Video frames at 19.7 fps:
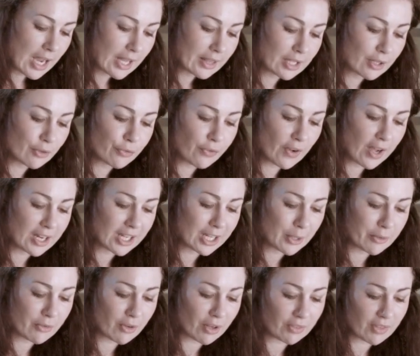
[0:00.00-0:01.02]
And then
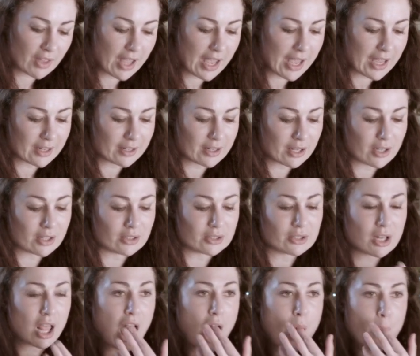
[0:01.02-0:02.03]
finally we've got the
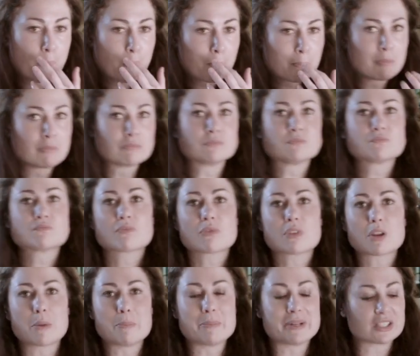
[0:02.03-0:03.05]
handheld
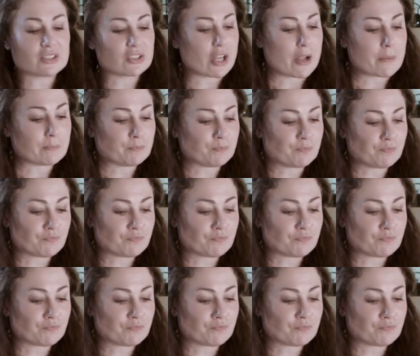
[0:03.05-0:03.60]
mixer,